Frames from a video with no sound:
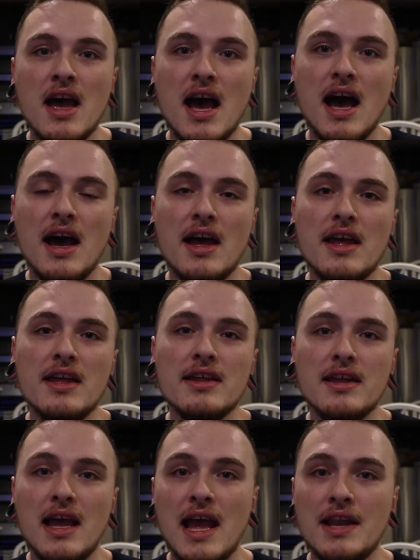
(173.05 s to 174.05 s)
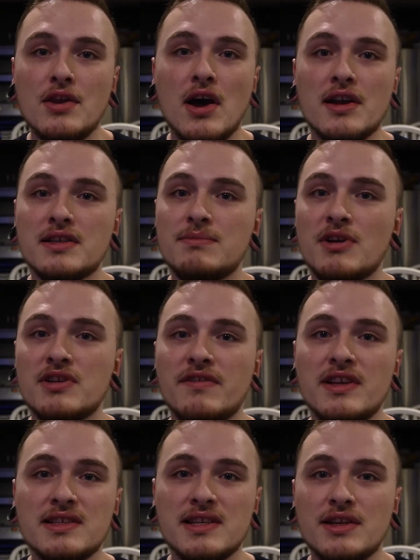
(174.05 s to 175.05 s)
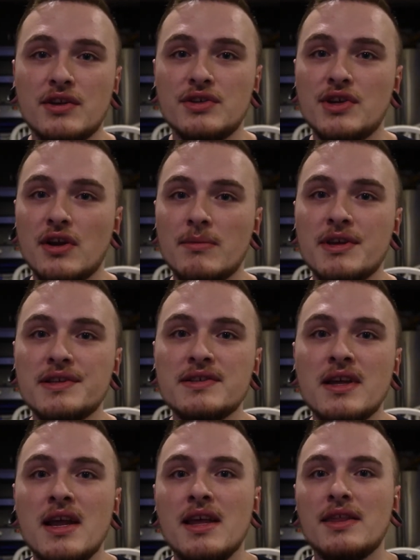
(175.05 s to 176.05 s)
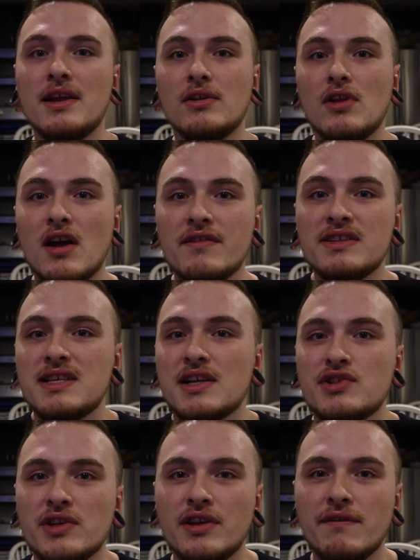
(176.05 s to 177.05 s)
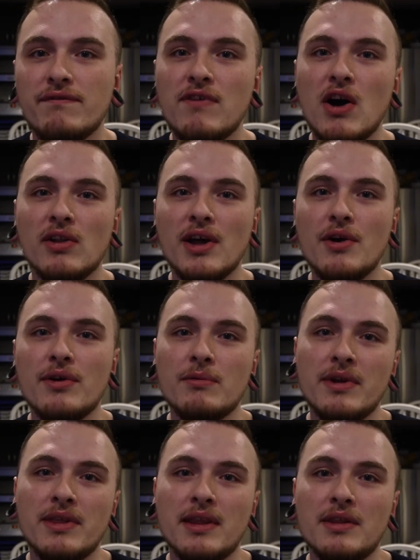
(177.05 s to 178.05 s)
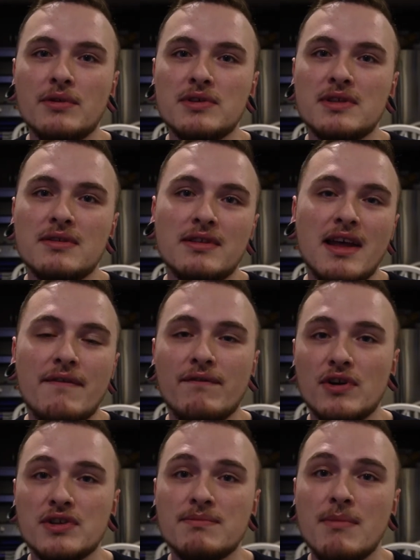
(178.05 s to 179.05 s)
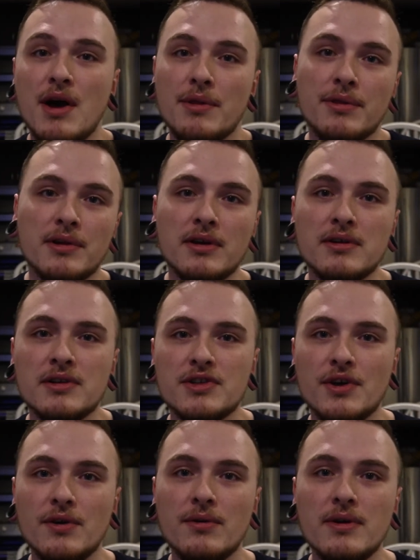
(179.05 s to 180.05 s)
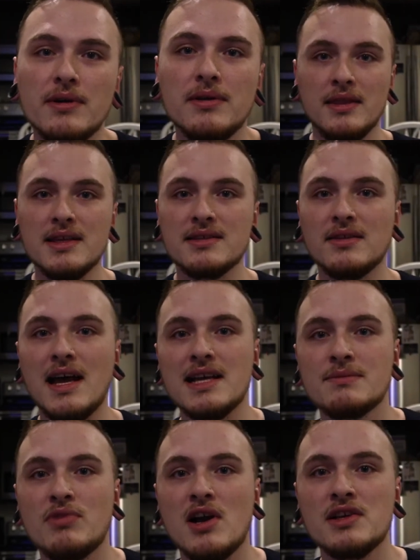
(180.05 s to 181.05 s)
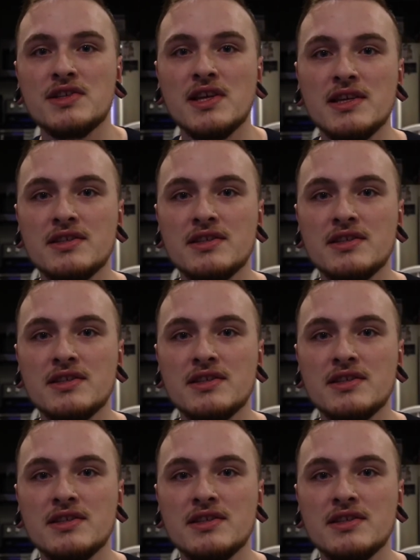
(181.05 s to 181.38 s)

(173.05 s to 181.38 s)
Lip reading: and not as much of it is in your dermis, then a lot of it's actually going to fall out within that first month or so. This last process